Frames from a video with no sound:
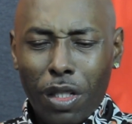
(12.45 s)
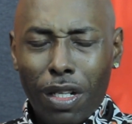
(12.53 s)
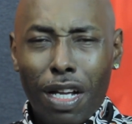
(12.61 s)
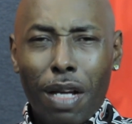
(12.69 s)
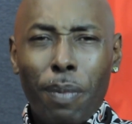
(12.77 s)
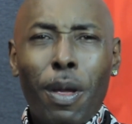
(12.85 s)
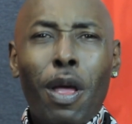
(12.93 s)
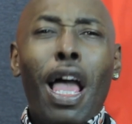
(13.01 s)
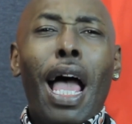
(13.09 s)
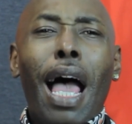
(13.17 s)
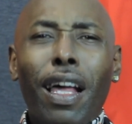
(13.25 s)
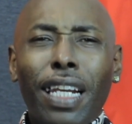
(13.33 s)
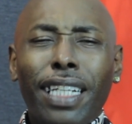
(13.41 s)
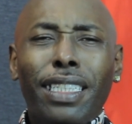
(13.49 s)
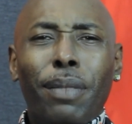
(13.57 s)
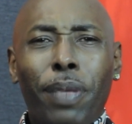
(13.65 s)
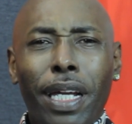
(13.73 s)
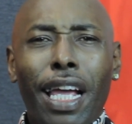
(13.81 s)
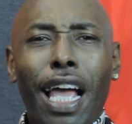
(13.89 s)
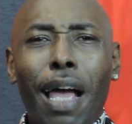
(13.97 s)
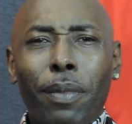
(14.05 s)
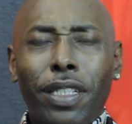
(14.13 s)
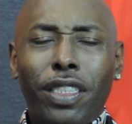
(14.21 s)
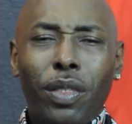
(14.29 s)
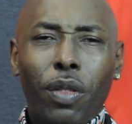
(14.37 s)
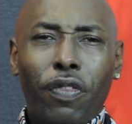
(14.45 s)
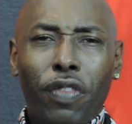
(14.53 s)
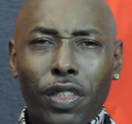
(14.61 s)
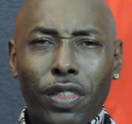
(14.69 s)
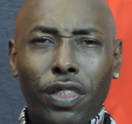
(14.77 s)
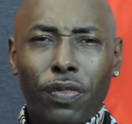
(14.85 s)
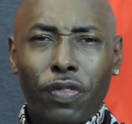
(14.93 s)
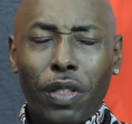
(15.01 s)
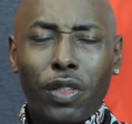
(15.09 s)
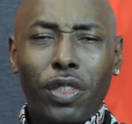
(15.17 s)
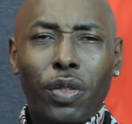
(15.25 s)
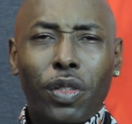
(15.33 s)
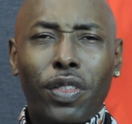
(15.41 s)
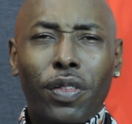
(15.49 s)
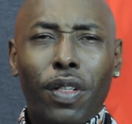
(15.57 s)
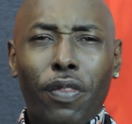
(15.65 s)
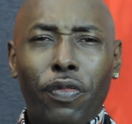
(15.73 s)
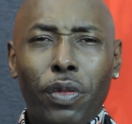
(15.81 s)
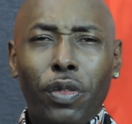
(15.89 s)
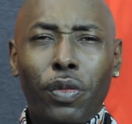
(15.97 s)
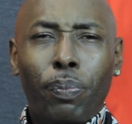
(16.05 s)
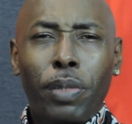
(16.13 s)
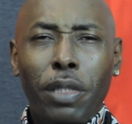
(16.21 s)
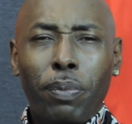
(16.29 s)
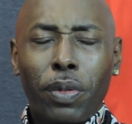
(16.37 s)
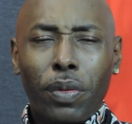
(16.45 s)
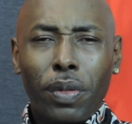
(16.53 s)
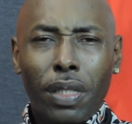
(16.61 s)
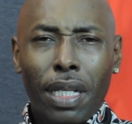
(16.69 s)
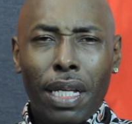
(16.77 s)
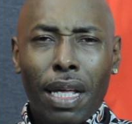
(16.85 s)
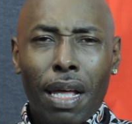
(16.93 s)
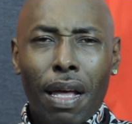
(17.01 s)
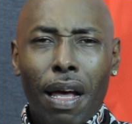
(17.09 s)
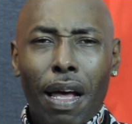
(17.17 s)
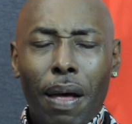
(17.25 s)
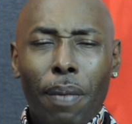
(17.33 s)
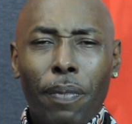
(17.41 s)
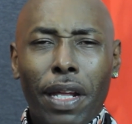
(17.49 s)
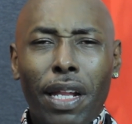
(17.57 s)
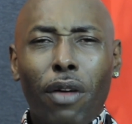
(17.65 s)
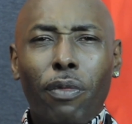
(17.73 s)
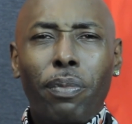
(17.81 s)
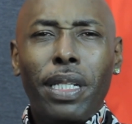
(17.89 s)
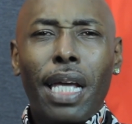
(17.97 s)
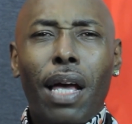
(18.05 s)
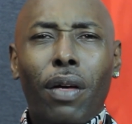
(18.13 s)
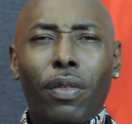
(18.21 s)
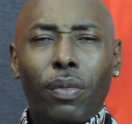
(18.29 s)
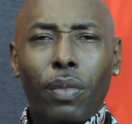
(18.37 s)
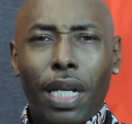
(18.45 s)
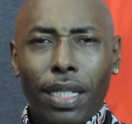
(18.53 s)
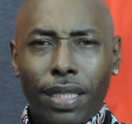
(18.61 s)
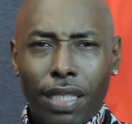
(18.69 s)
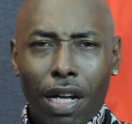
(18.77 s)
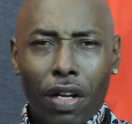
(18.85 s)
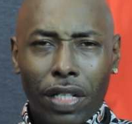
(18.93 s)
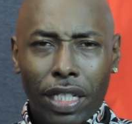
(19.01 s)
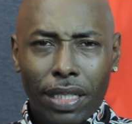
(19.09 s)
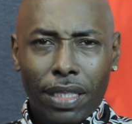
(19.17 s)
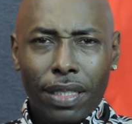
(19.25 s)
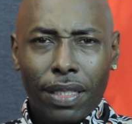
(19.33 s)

Um, I'd like to pay homage to a few people that helped me out when I started.